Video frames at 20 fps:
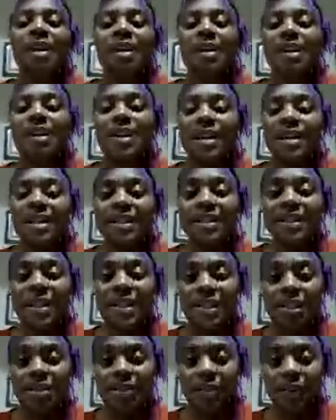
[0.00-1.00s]

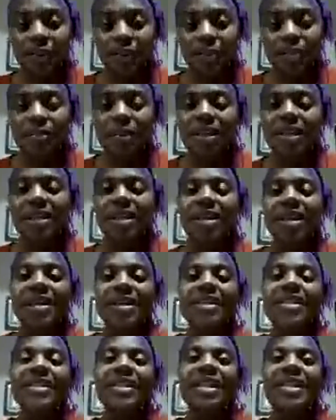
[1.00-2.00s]
accessible because
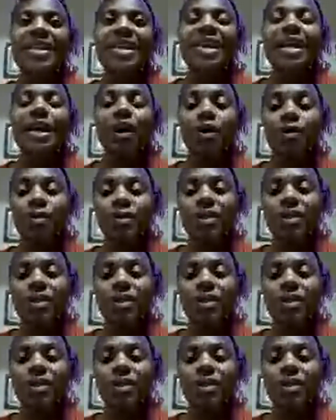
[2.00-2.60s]
it helps